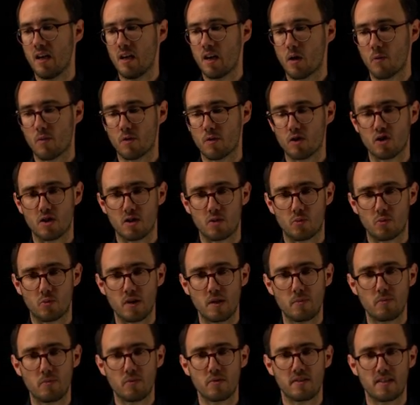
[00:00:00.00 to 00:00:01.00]
which is
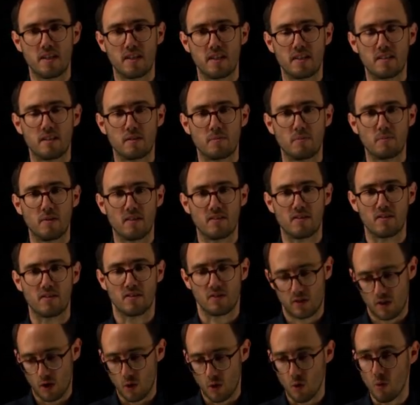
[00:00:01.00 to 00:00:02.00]
represented by this
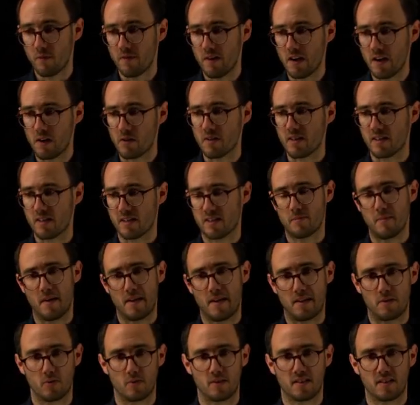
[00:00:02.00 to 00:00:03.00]
covariance
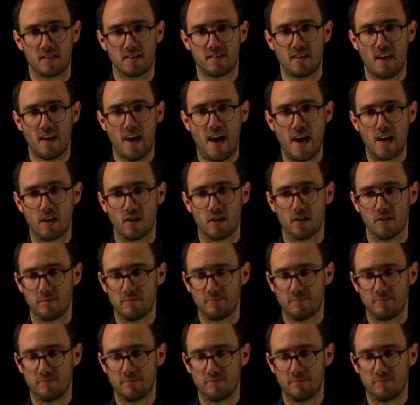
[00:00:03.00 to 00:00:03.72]
matrix R.